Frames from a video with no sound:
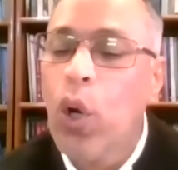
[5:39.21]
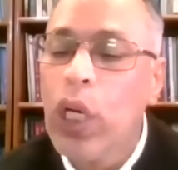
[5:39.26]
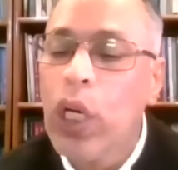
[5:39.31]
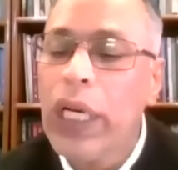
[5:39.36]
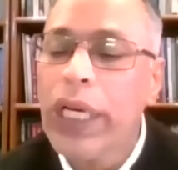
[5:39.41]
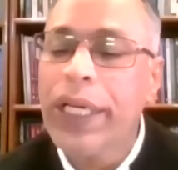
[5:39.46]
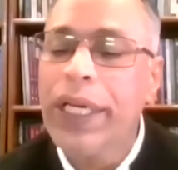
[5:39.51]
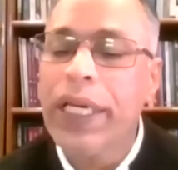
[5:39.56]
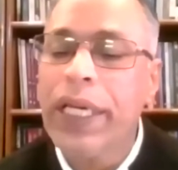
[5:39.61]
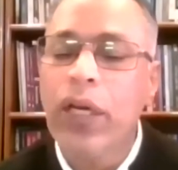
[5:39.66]

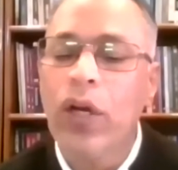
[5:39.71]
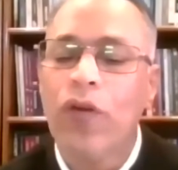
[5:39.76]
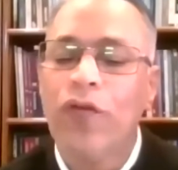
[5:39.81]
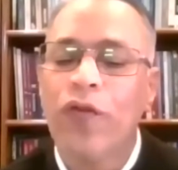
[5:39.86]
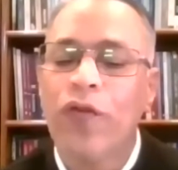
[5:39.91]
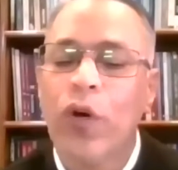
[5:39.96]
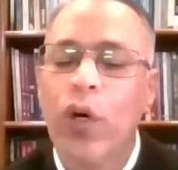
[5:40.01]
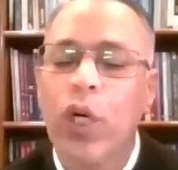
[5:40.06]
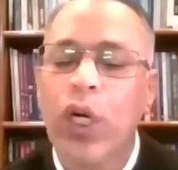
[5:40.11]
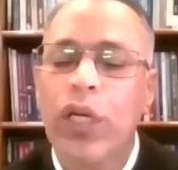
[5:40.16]
quality
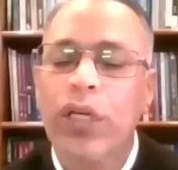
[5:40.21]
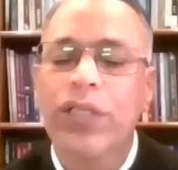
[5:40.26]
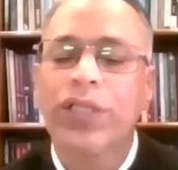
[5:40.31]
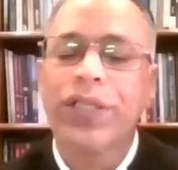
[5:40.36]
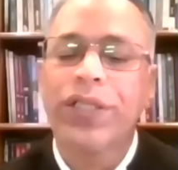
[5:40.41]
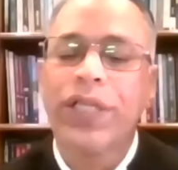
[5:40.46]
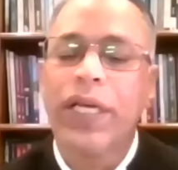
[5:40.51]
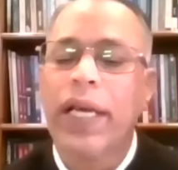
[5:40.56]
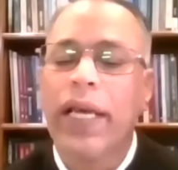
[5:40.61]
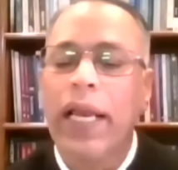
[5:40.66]
of our
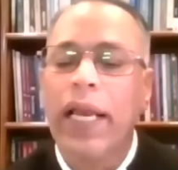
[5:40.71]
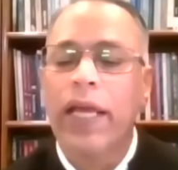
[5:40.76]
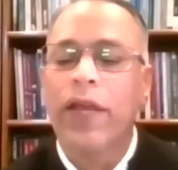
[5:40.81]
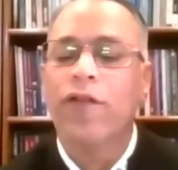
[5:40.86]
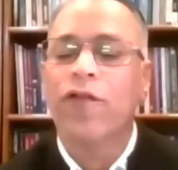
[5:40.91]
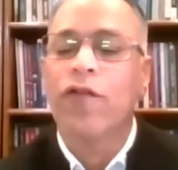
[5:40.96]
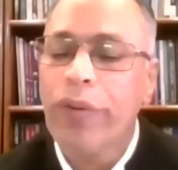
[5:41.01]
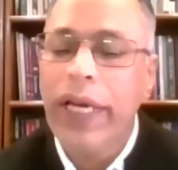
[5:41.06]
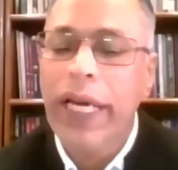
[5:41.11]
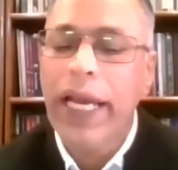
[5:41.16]
Christian
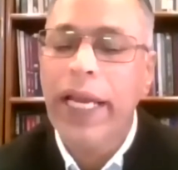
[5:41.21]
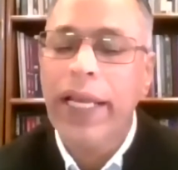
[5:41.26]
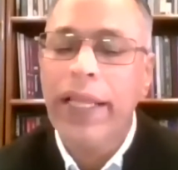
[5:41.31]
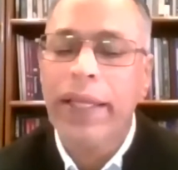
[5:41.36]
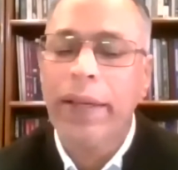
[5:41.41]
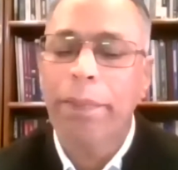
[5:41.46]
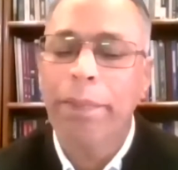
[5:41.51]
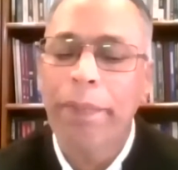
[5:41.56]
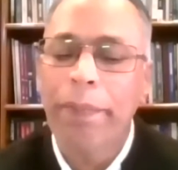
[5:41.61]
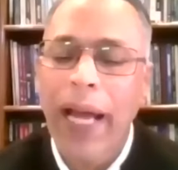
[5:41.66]
life, create
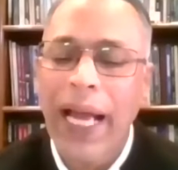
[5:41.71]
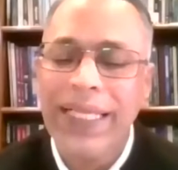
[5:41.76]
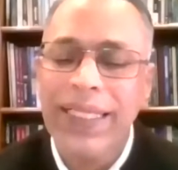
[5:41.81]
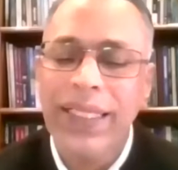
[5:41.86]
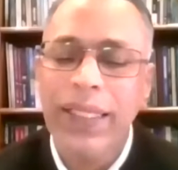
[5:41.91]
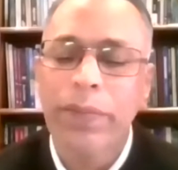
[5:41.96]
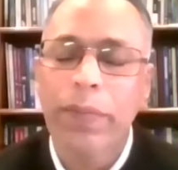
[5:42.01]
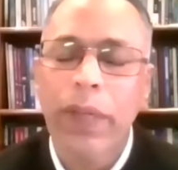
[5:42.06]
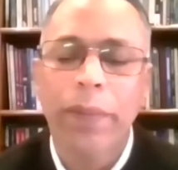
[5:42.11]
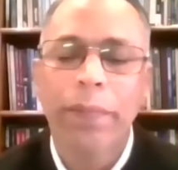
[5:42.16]
the
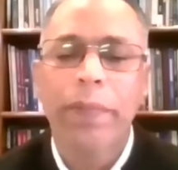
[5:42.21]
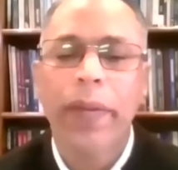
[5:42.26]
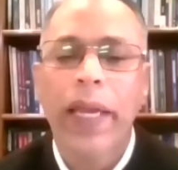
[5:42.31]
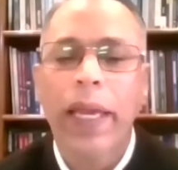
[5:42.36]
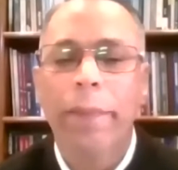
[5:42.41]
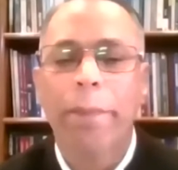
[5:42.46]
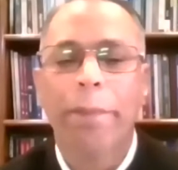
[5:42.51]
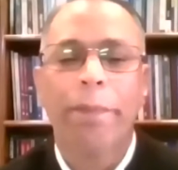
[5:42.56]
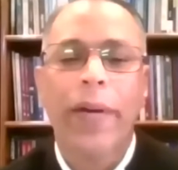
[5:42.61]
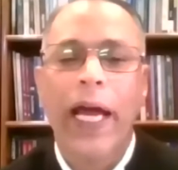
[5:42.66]
maximum
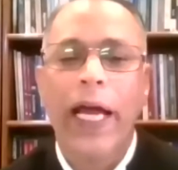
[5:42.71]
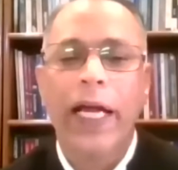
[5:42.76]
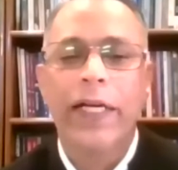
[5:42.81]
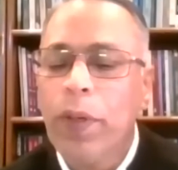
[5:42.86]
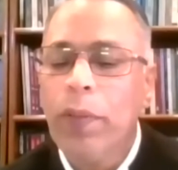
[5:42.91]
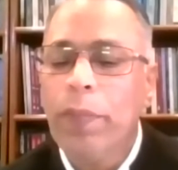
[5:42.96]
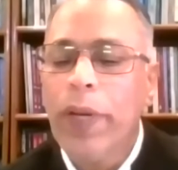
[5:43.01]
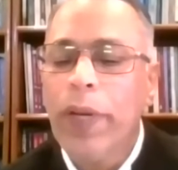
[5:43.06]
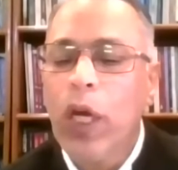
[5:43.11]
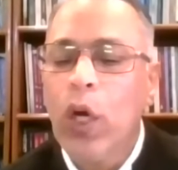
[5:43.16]
impact.
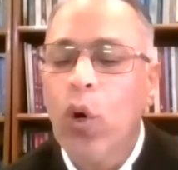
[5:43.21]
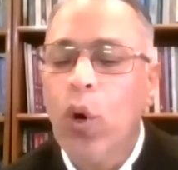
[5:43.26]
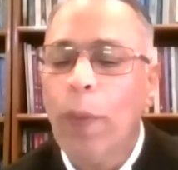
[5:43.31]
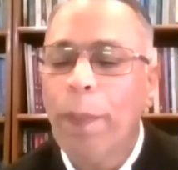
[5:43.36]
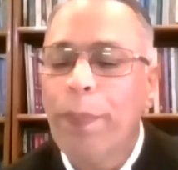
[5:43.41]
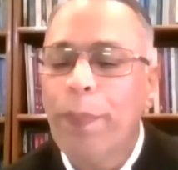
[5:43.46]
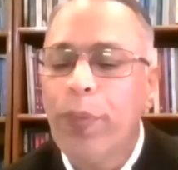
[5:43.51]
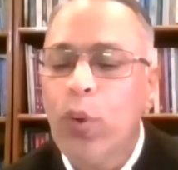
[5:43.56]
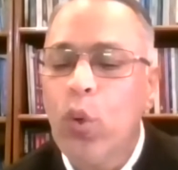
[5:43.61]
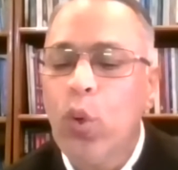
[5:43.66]
People may
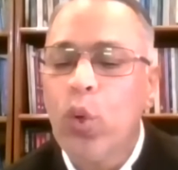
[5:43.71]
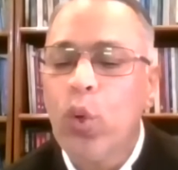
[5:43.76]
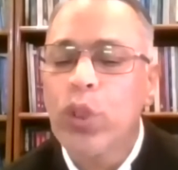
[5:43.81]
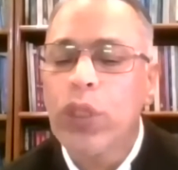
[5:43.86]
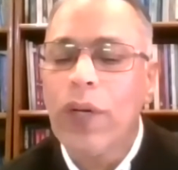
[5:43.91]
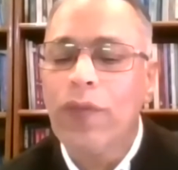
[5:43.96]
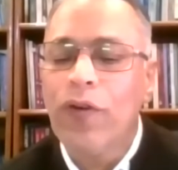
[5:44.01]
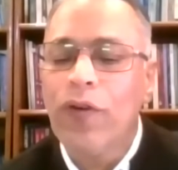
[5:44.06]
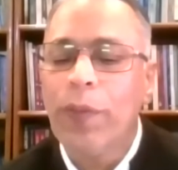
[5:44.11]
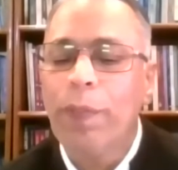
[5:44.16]

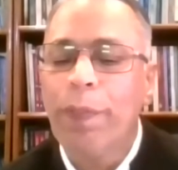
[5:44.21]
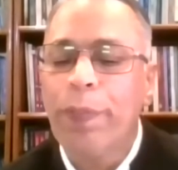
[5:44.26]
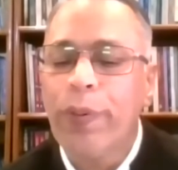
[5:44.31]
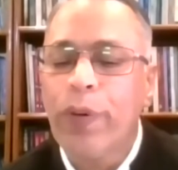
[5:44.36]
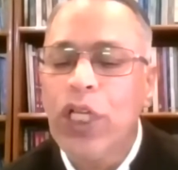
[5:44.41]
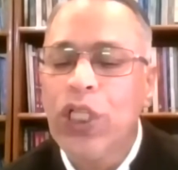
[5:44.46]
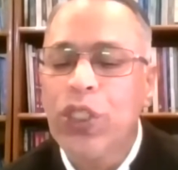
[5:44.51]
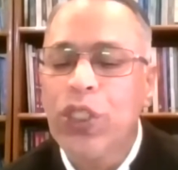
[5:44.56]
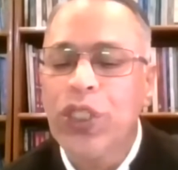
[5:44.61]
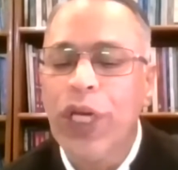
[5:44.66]
oppose our
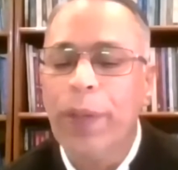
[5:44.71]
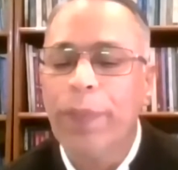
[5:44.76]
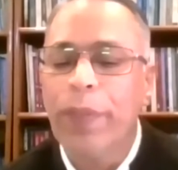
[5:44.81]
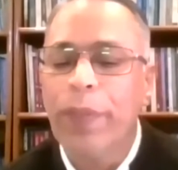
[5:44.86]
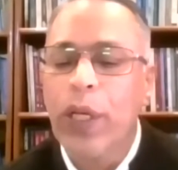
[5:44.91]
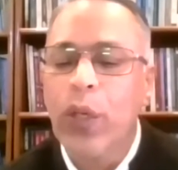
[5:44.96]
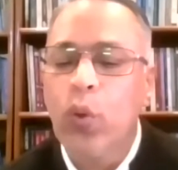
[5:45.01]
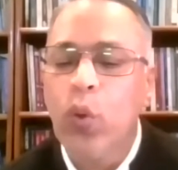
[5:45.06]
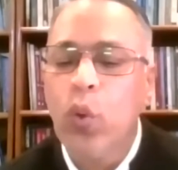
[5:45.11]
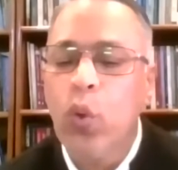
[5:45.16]
preaching,
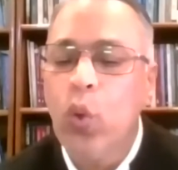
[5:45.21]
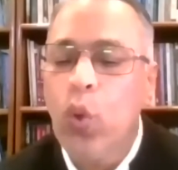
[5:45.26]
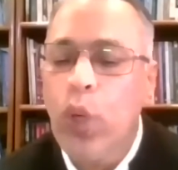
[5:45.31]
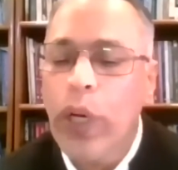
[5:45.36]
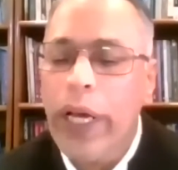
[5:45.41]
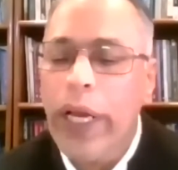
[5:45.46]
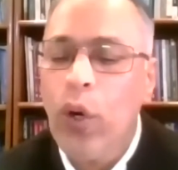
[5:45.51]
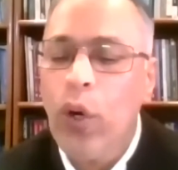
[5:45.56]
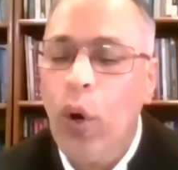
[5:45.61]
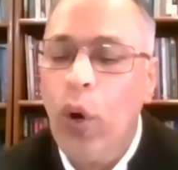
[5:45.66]
but who
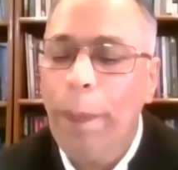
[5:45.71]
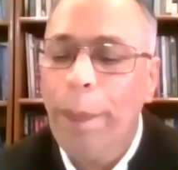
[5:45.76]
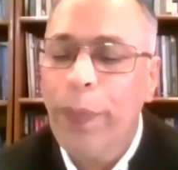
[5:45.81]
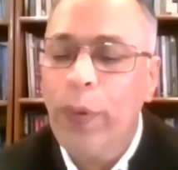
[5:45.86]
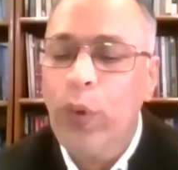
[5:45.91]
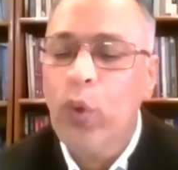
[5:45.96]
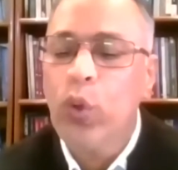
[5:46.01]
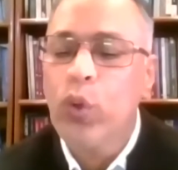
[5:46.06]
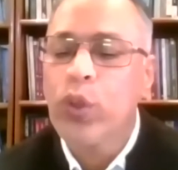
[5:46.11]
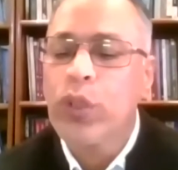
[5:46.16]
can
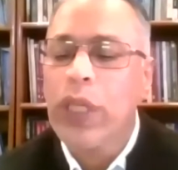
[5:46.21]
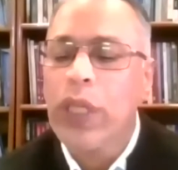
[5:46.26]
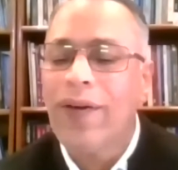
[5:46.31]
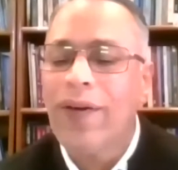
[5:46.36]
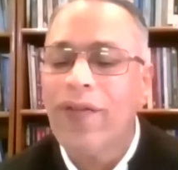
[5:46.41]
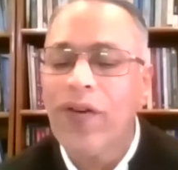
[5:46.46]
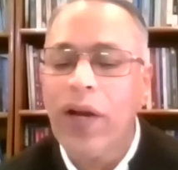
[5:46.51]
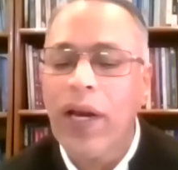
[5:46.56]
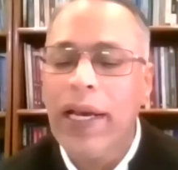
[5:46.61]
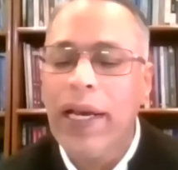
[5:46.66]
oppose
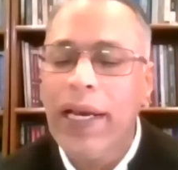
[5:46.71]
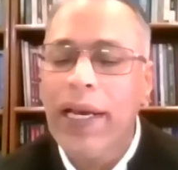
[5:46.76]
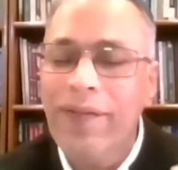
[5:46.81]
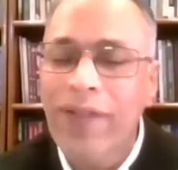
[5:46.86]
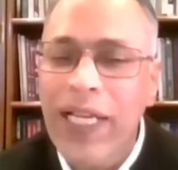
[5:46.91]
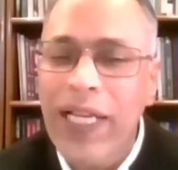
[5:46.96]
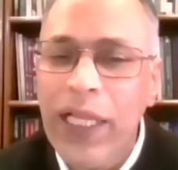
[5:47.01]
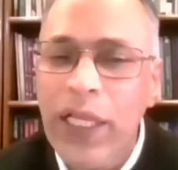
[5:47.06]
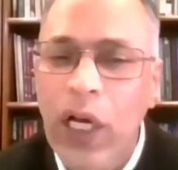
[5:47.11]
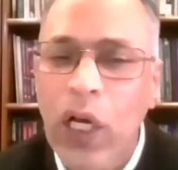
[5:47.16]
our
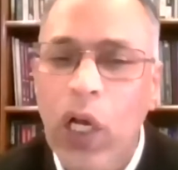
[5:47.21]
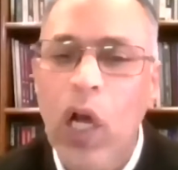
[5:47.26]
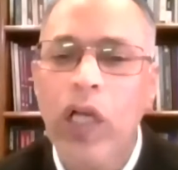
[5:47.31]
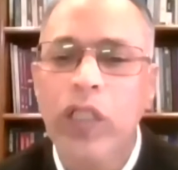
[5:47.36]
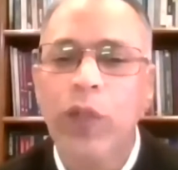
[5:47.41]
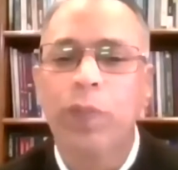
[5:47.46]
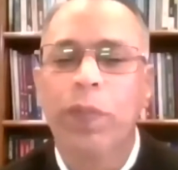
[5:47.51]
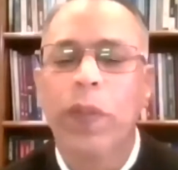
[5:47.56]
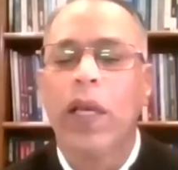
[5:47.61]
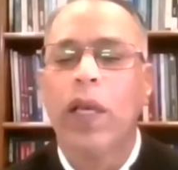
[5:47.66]
living the
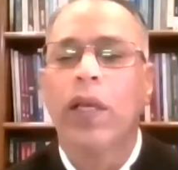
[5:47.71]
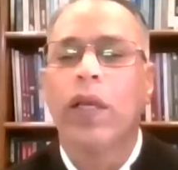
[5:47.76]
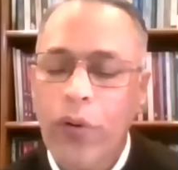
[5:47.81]
gospel?